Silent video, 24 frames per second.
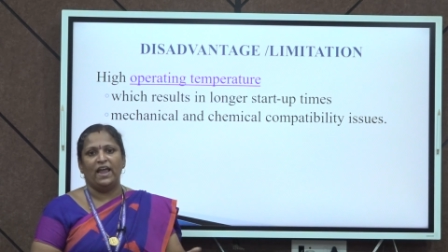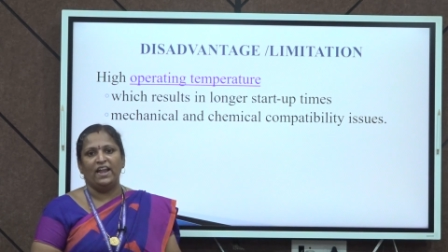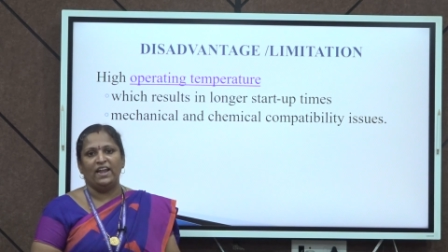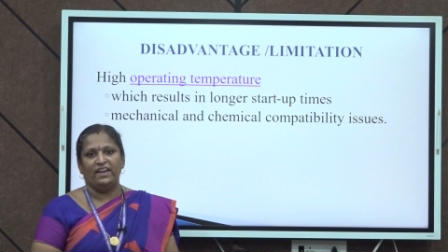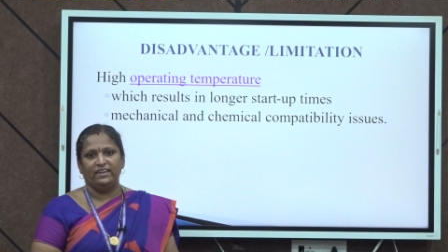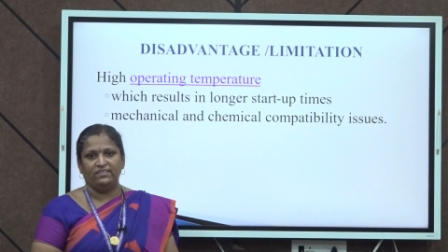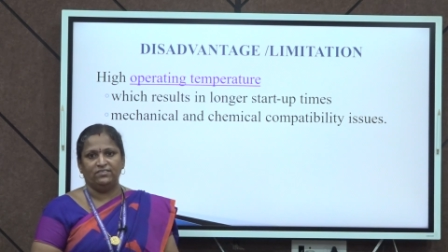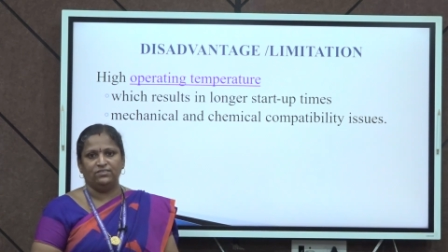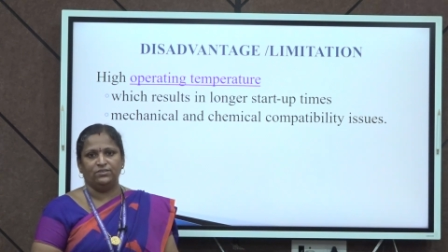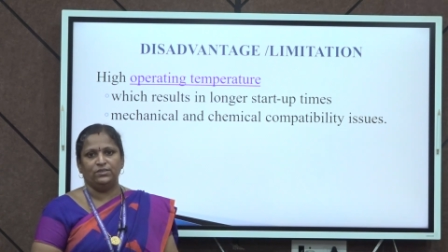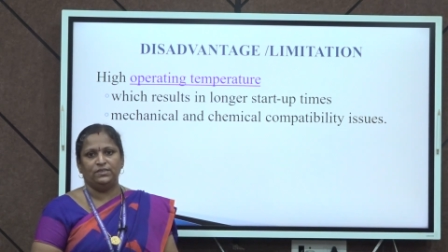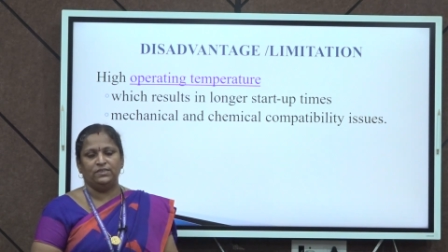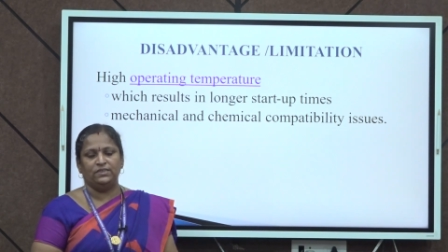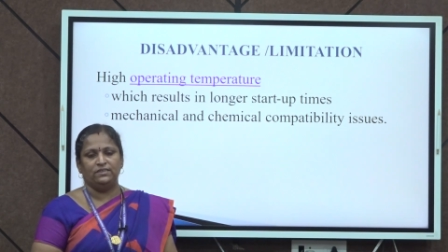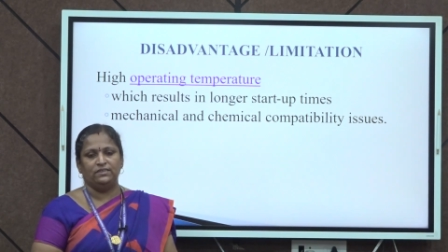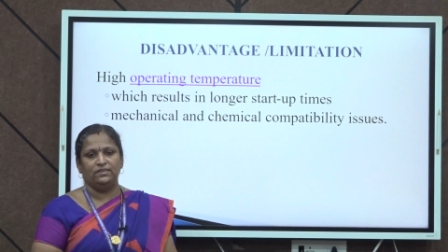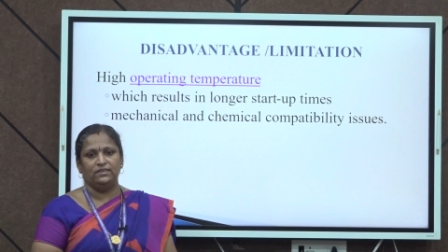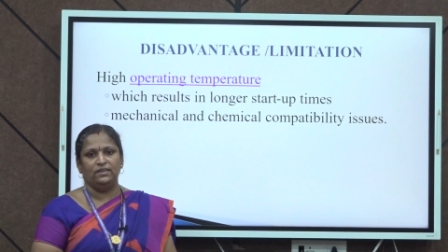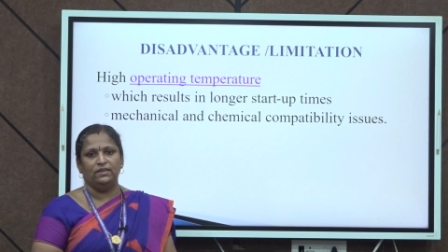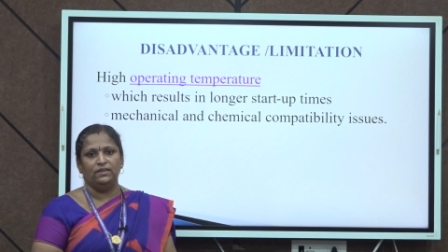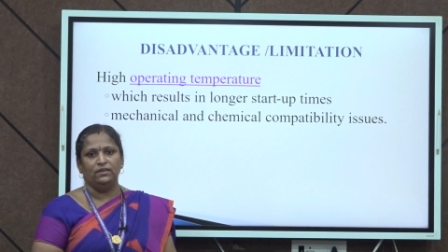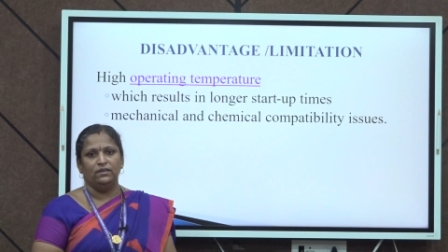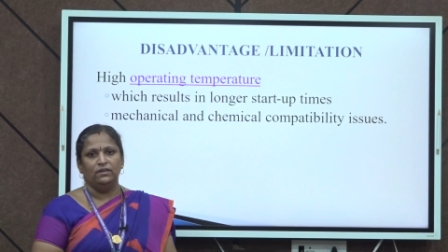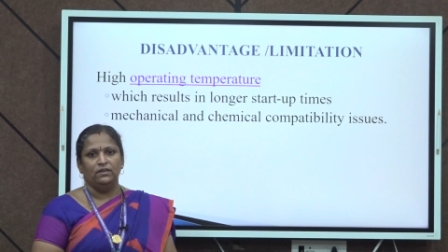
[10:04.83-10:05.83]

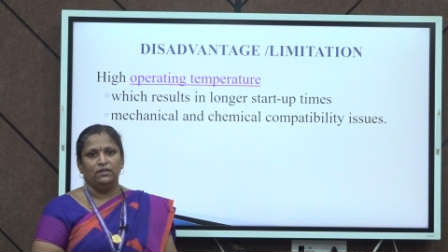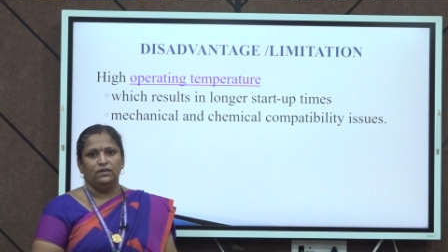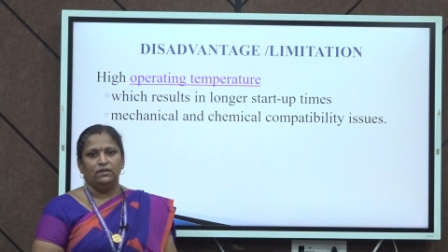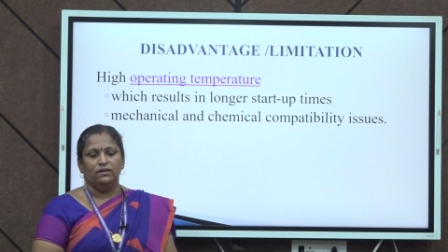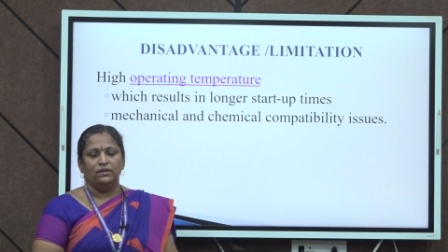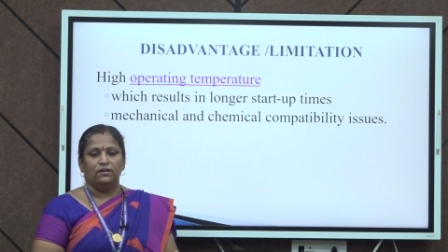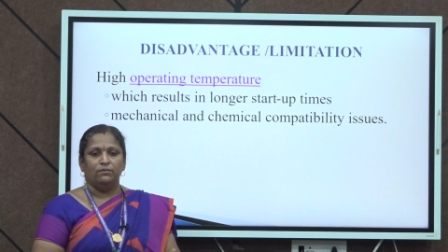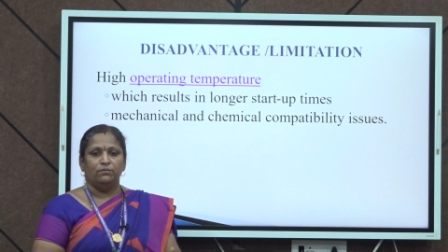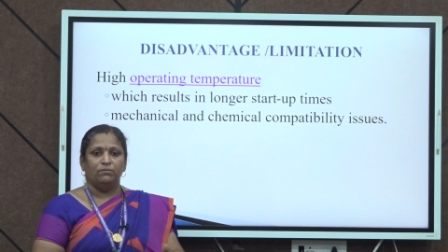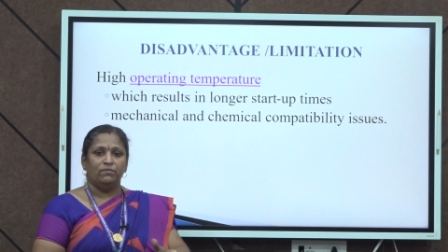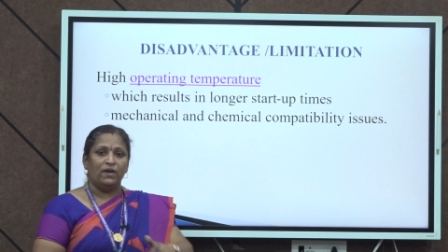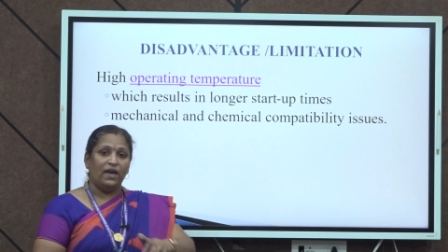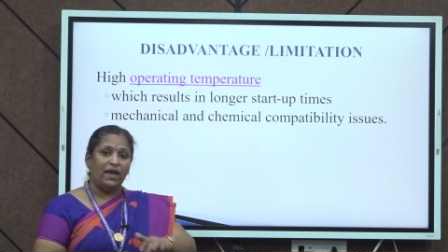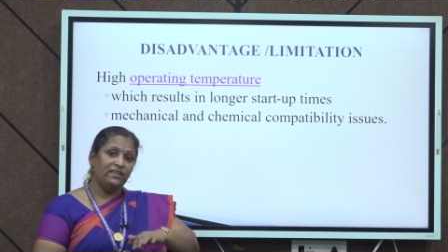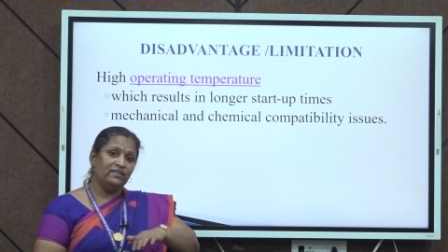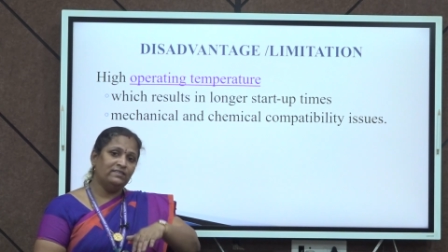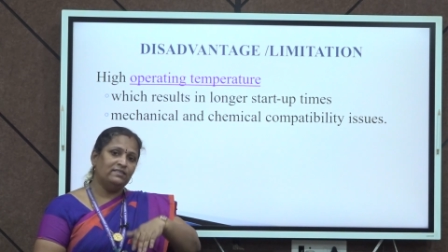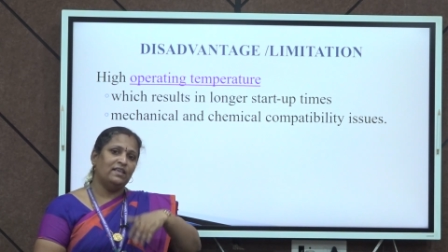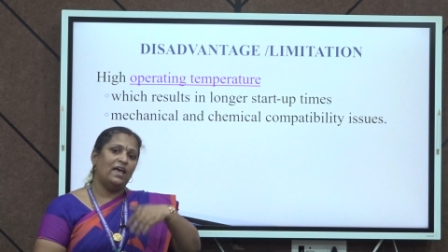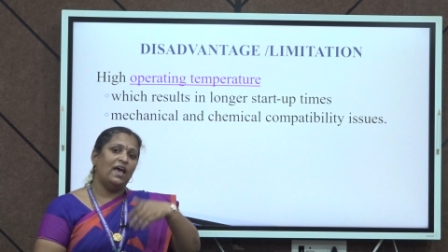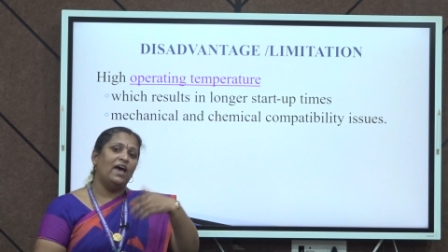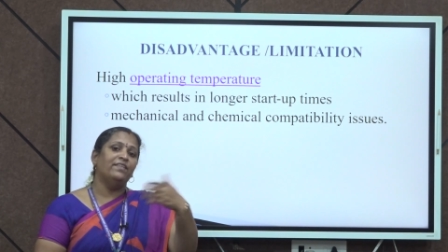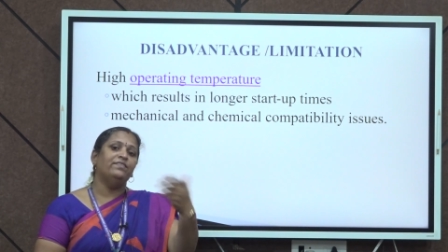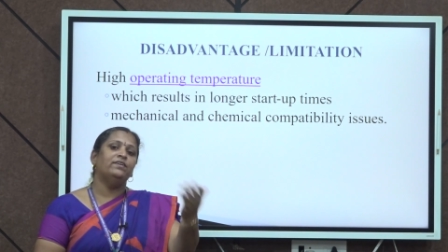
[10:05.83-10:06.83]
electricity as
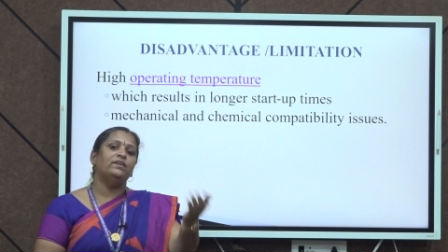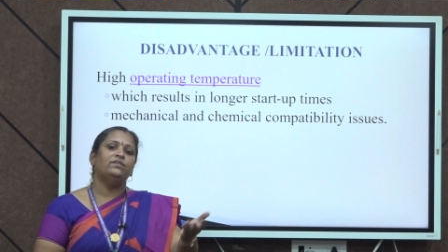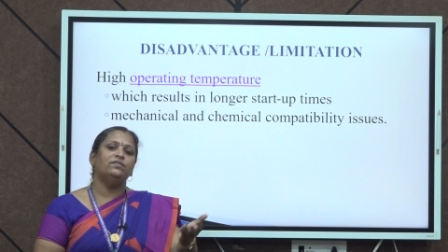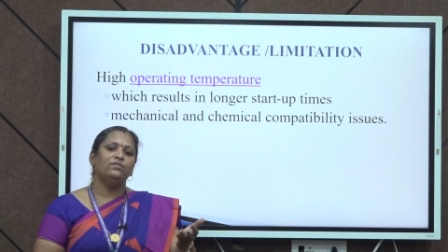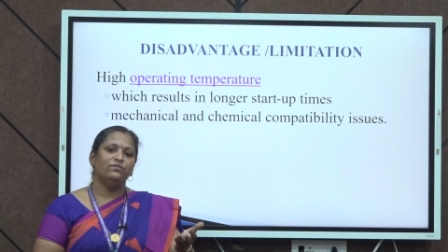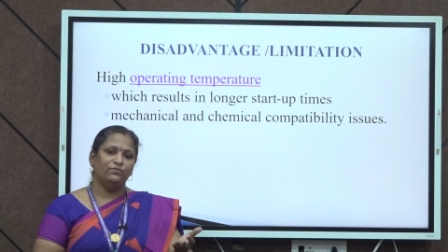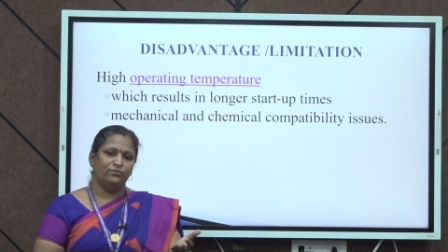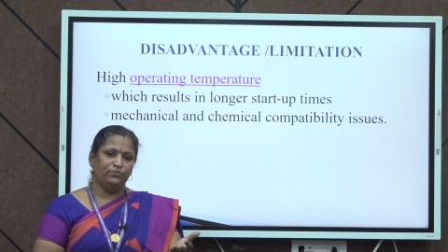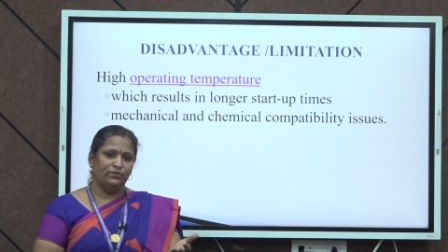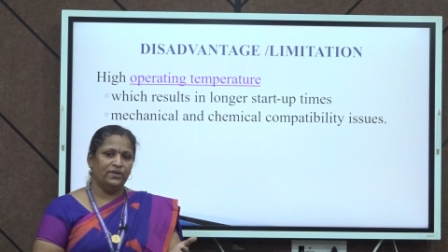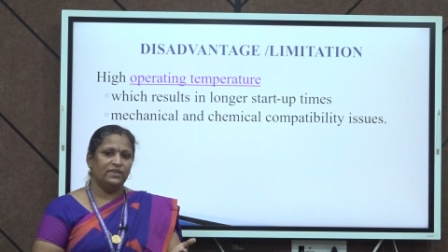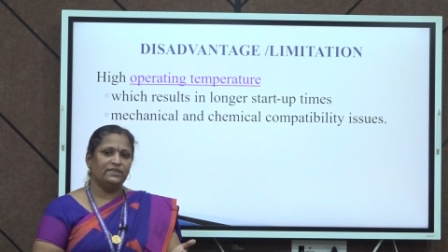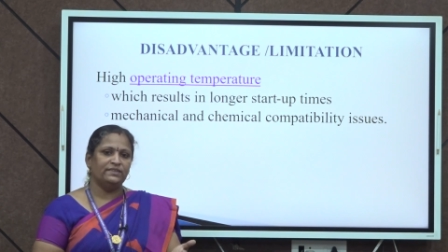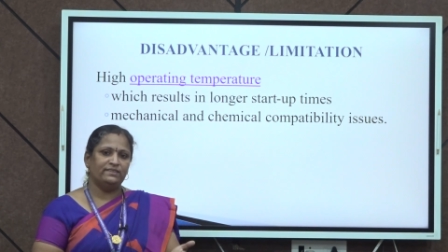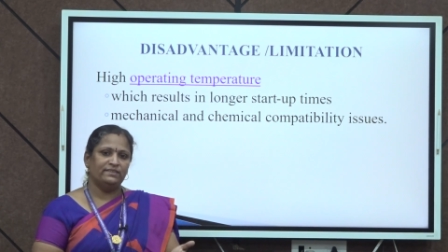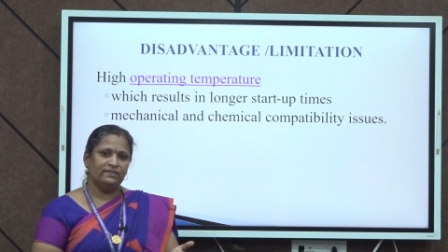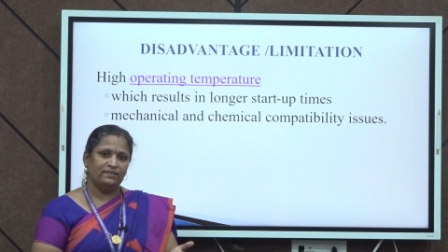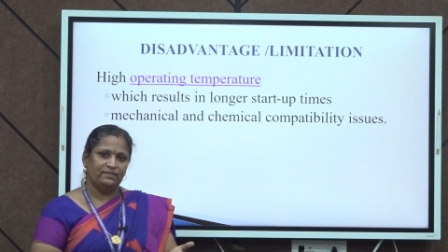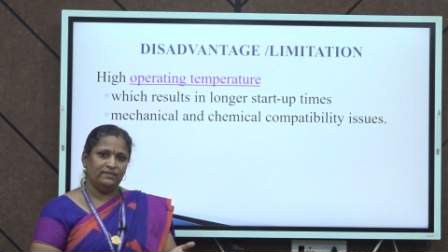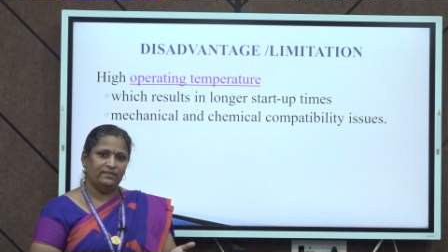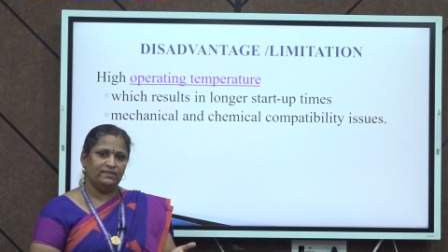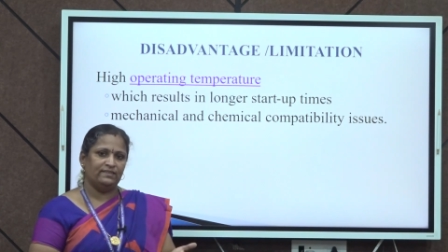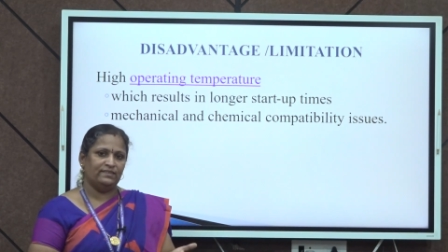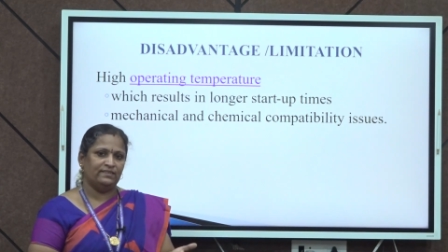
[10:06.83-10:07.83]
other fuel
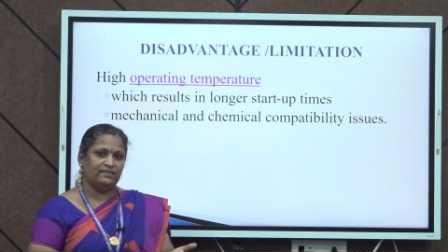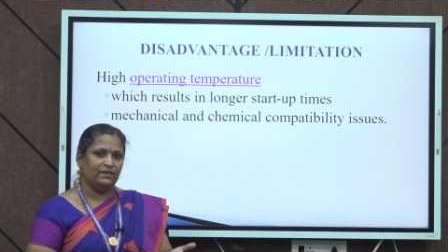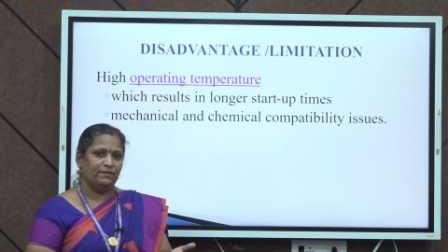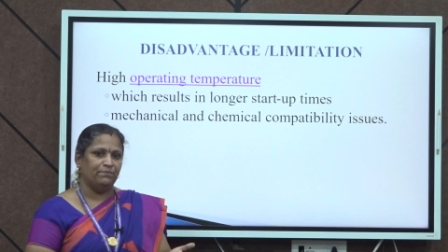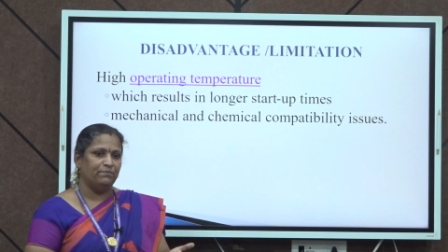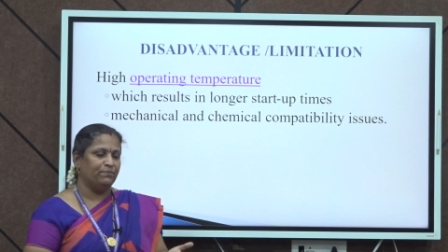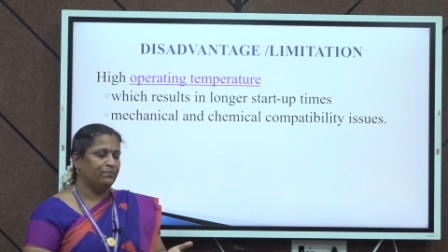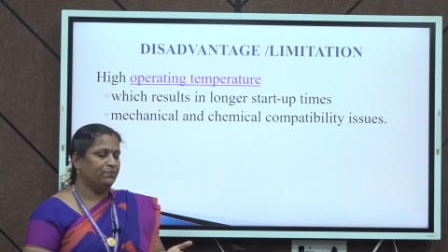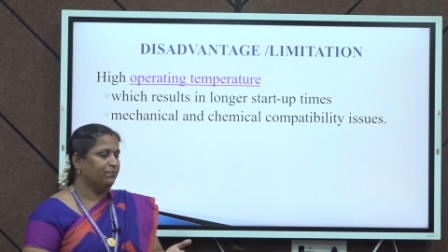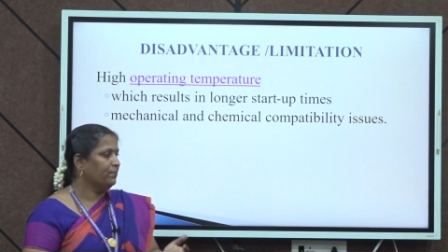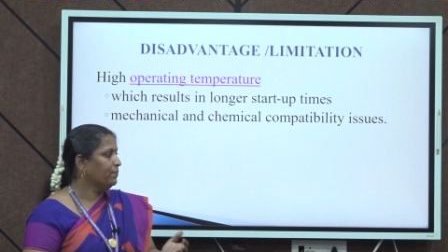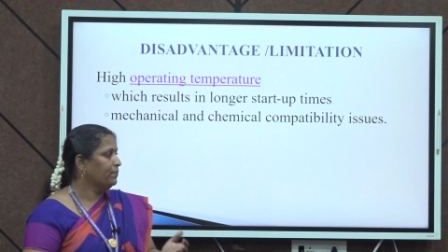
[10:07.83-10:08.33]
cell system.